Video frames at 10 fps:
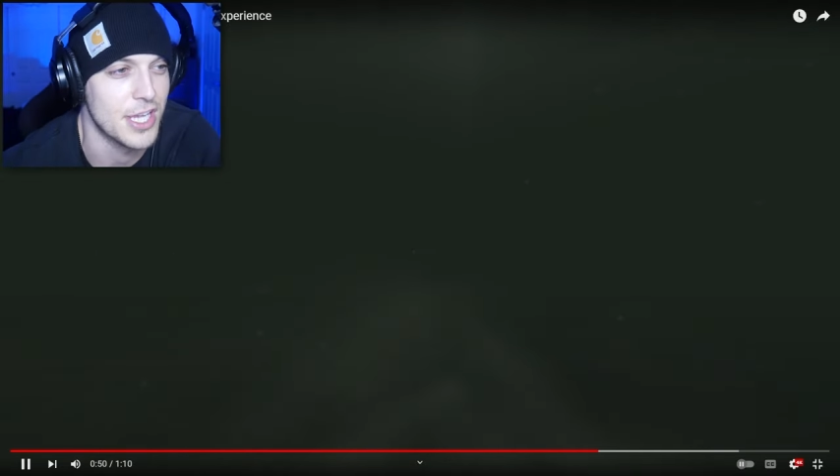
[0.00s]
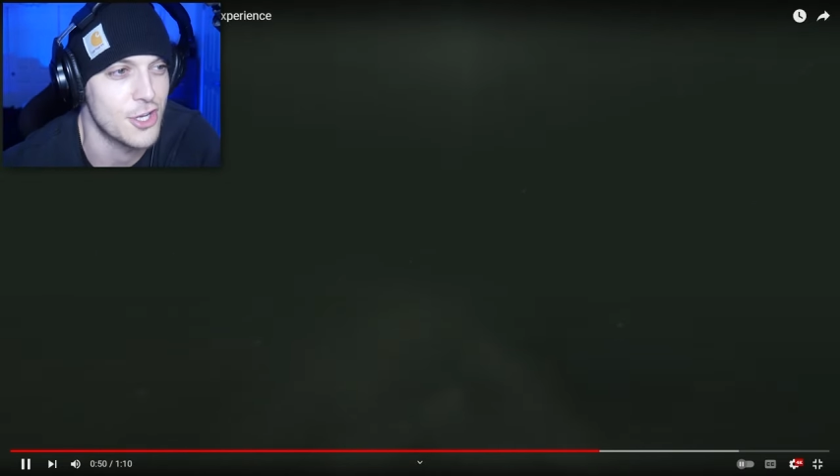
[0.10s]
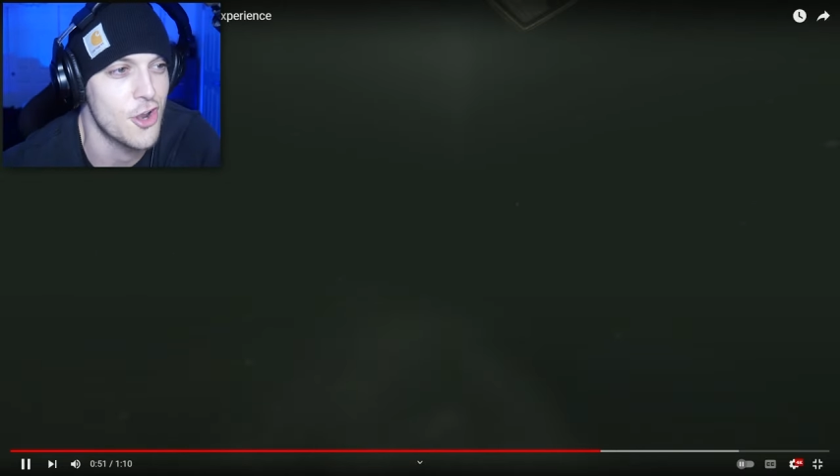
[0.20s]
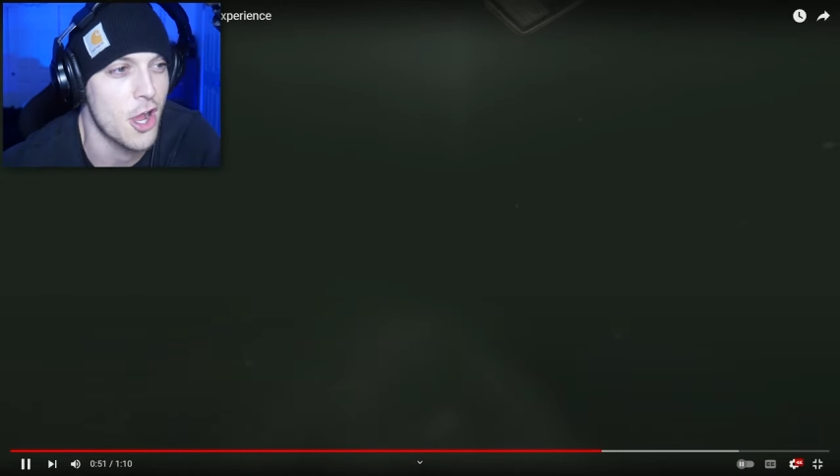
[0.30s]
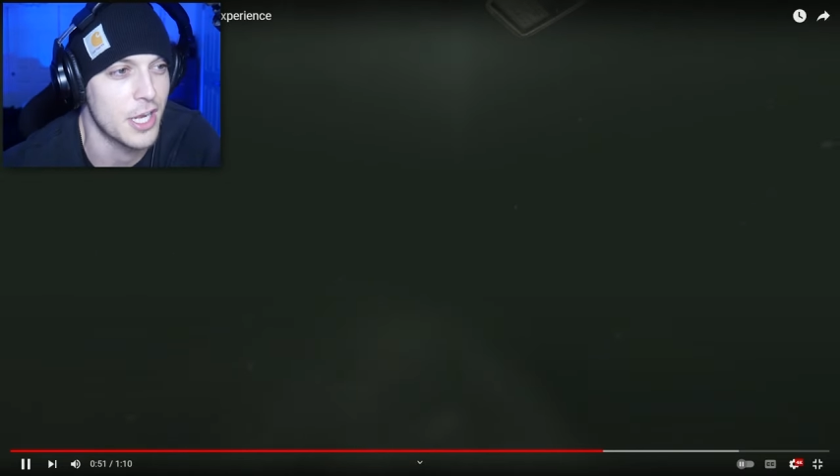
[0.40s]
Like,
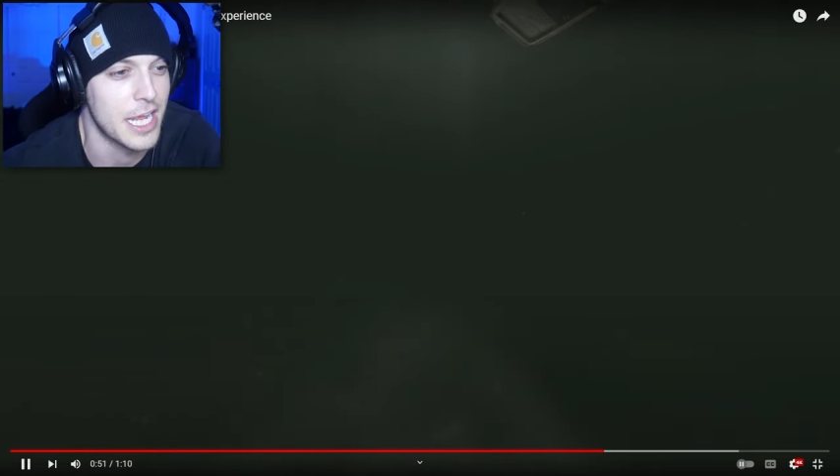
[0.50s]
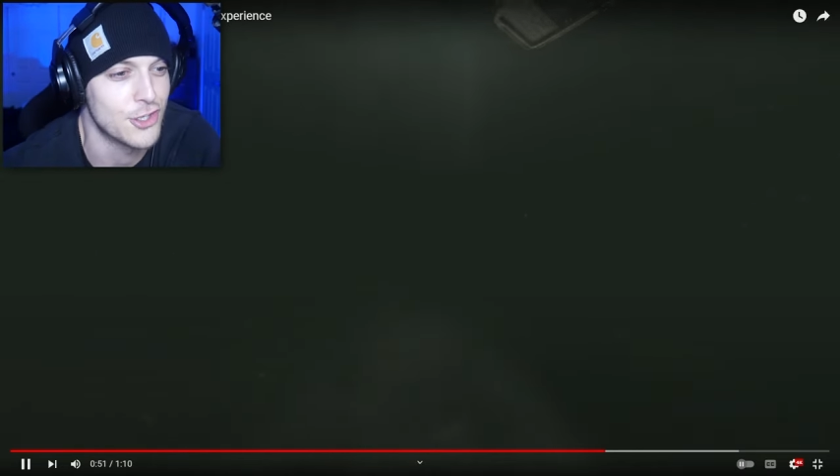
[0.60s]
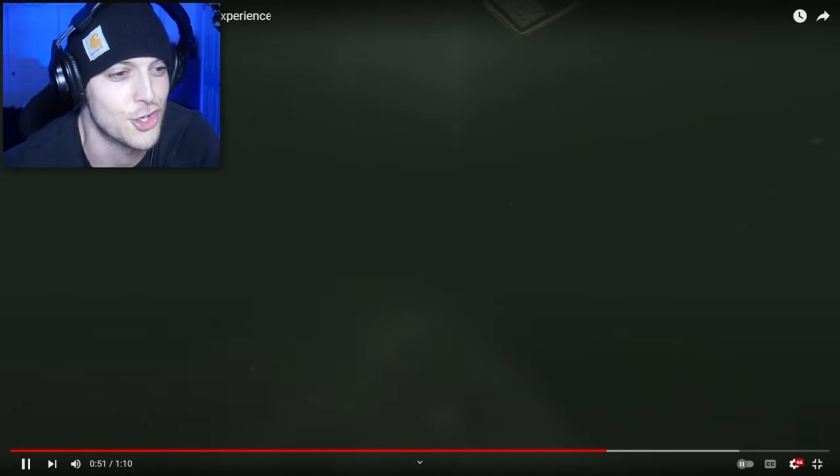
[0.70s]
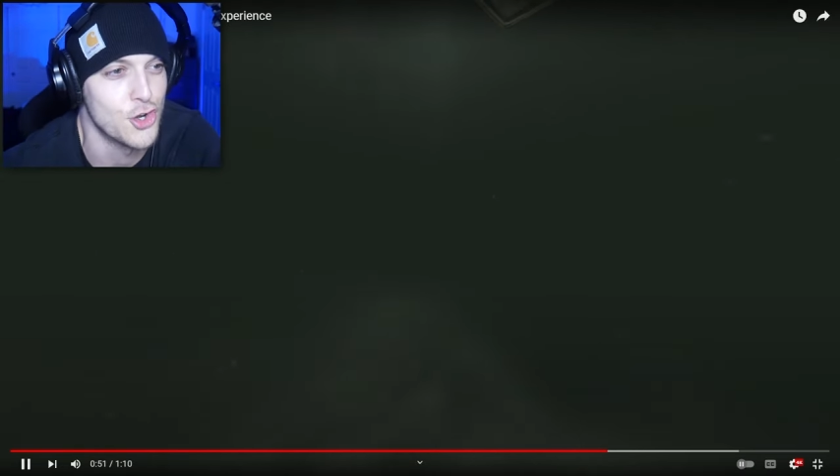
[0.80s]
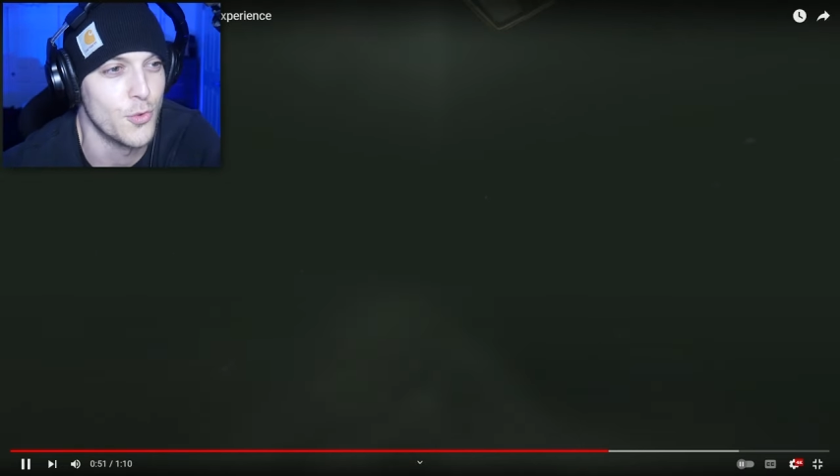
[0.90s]
you're not gonna
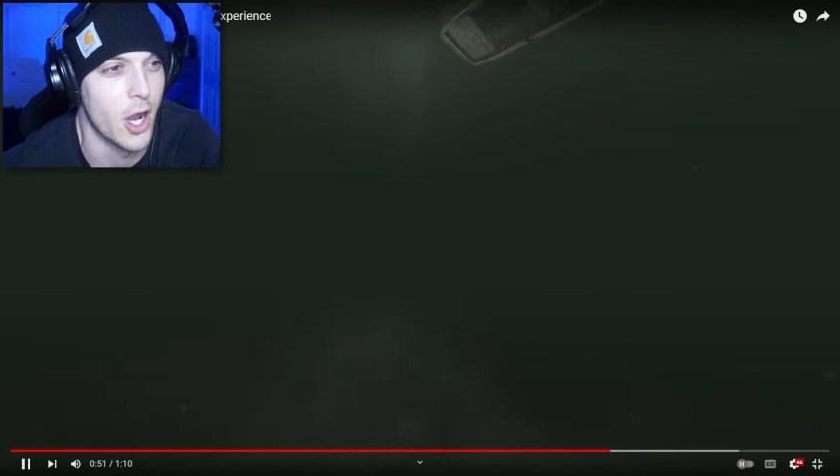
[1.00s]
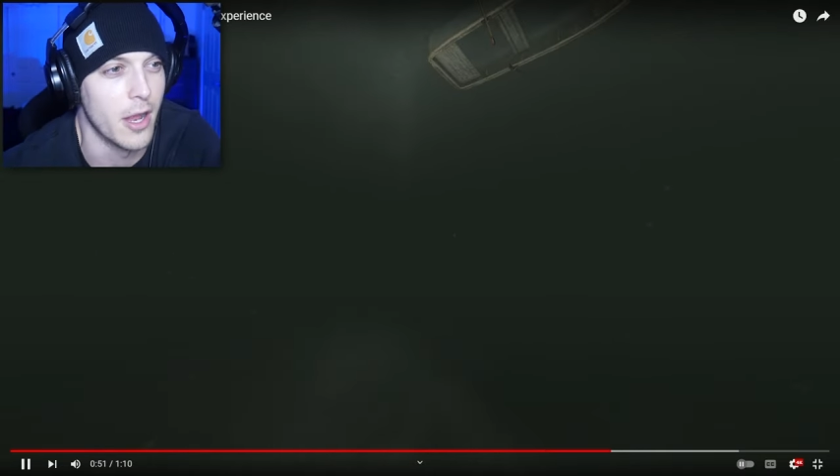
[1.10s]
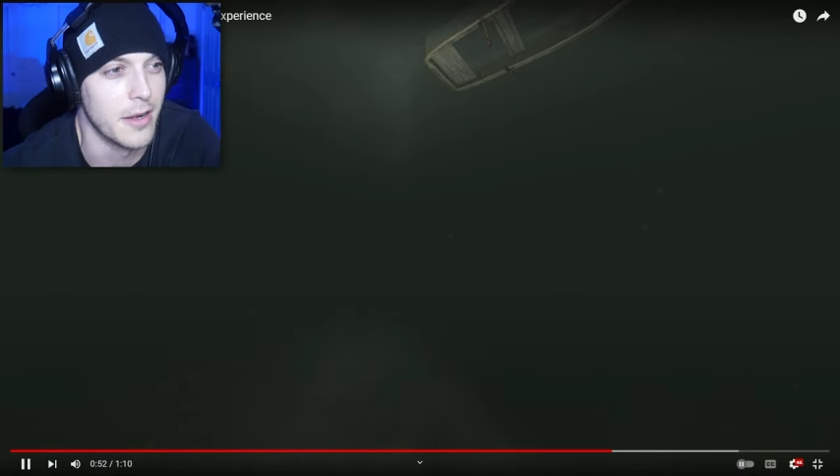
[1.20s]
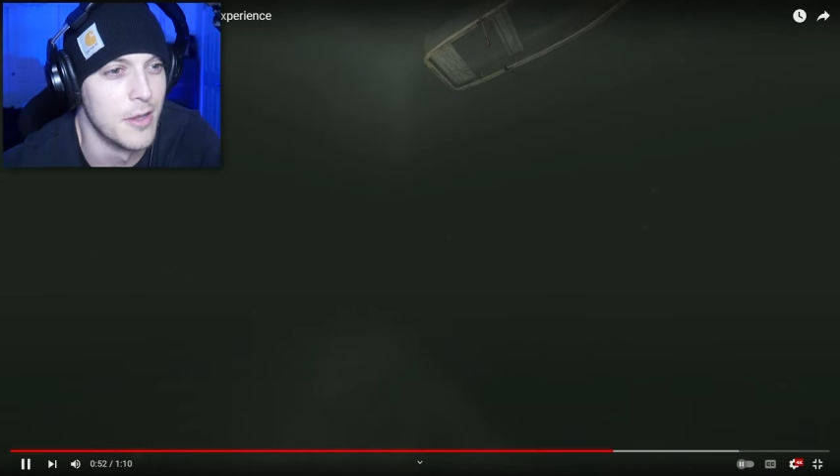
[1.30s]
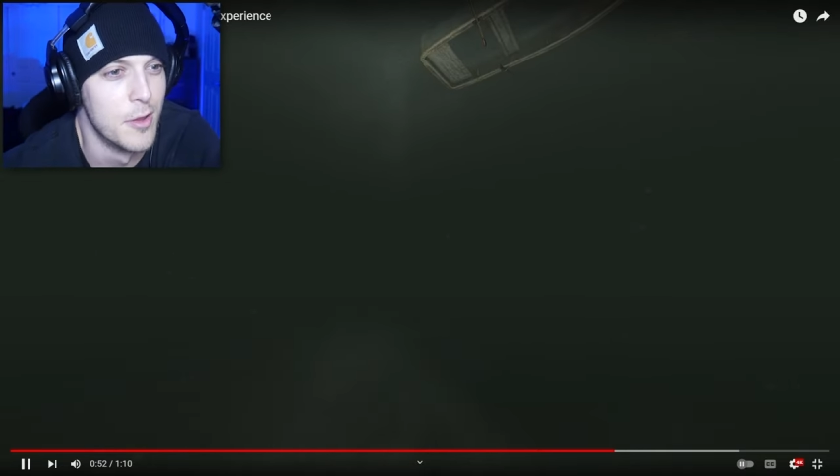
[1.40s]
get chewed
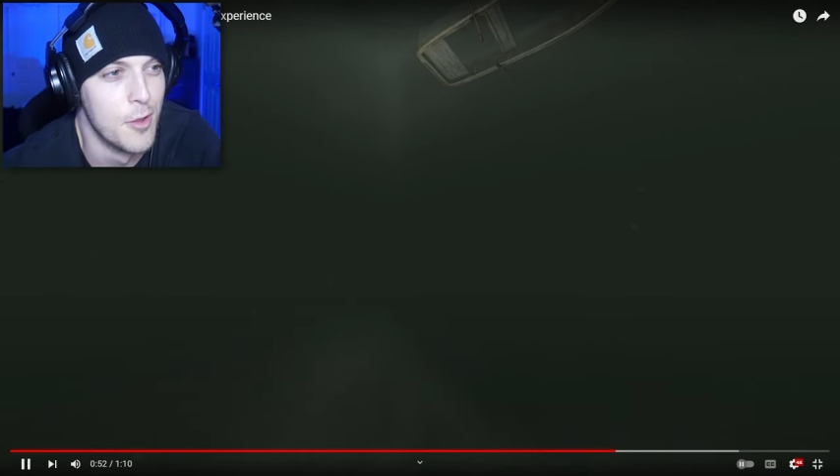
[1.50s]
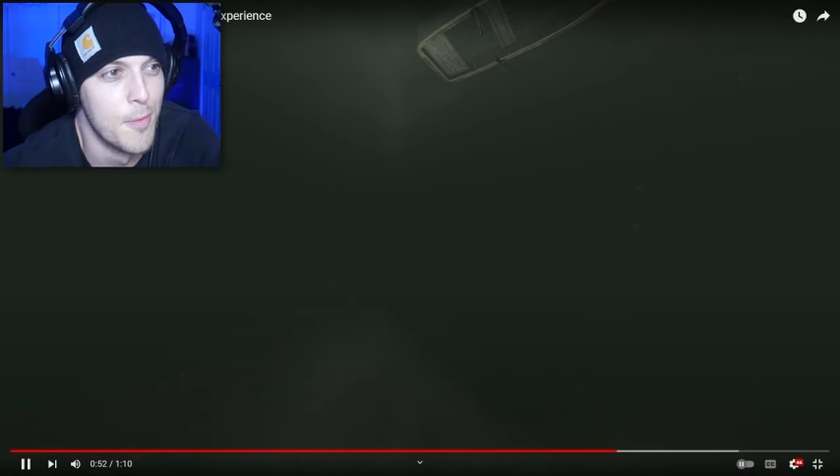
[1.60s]
on.